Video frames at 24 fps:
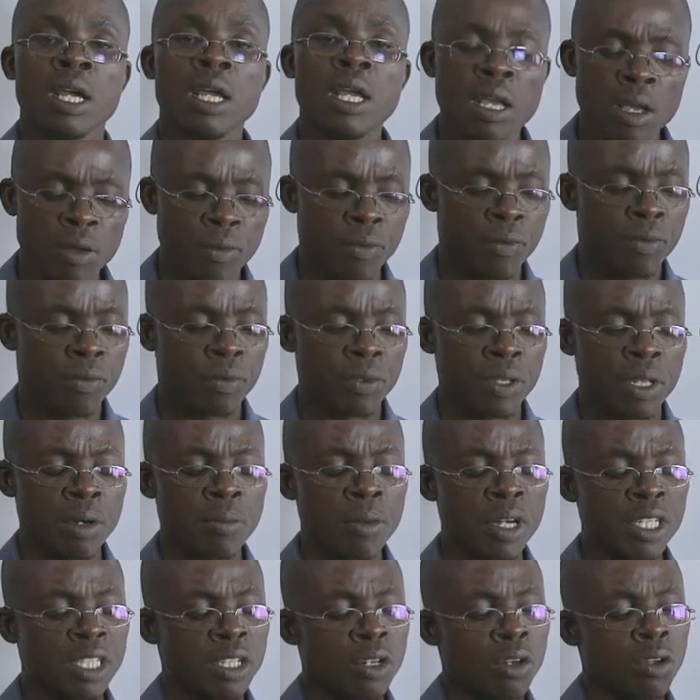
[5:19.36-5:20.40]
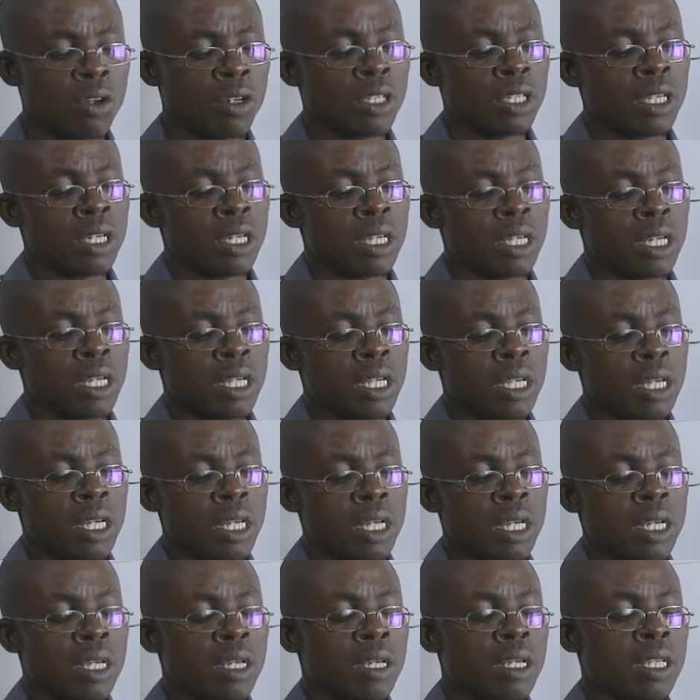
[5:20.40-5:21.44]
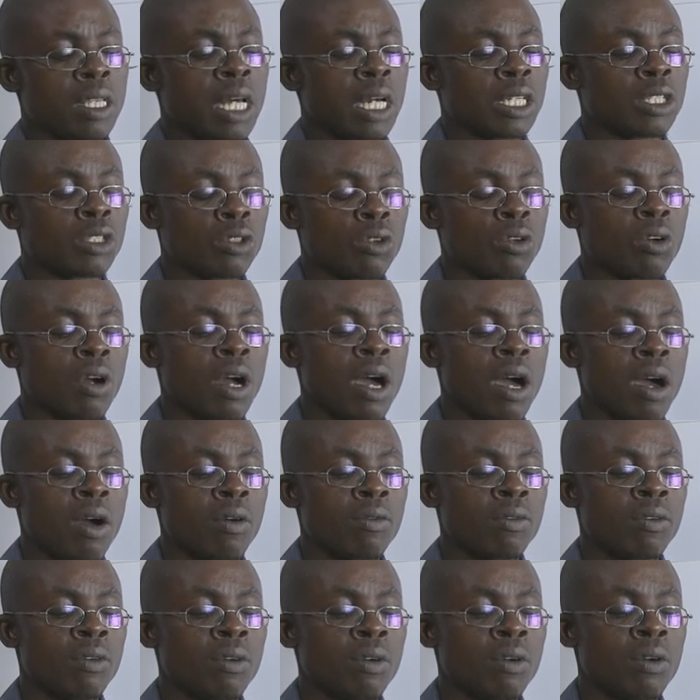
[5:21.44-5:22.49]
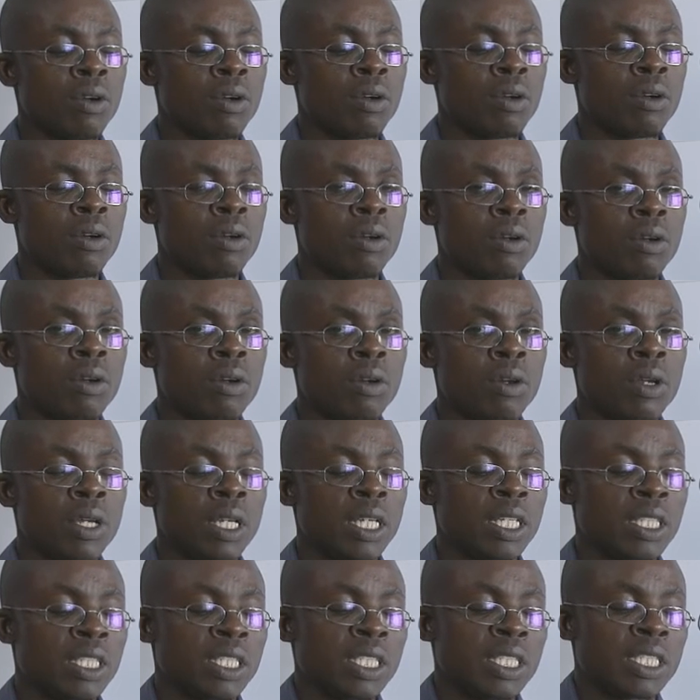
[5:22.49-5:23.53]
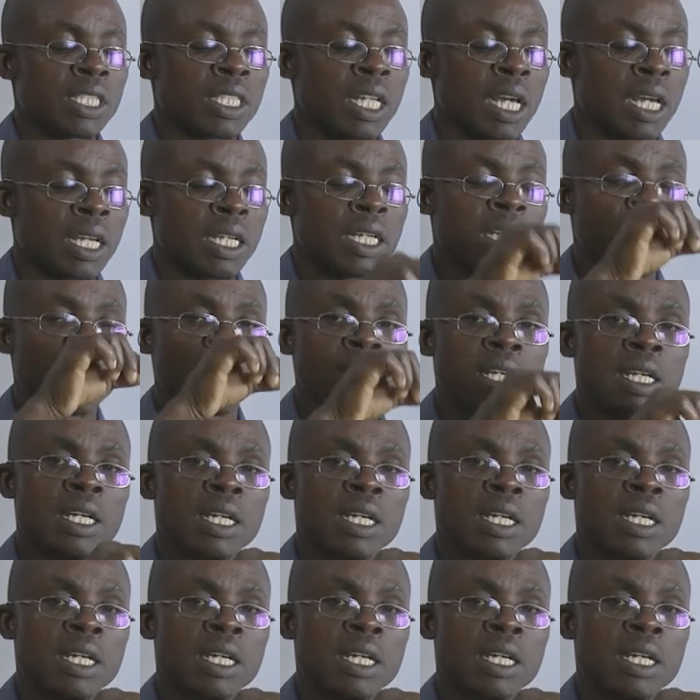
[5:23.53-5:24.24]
If the material that you have is inside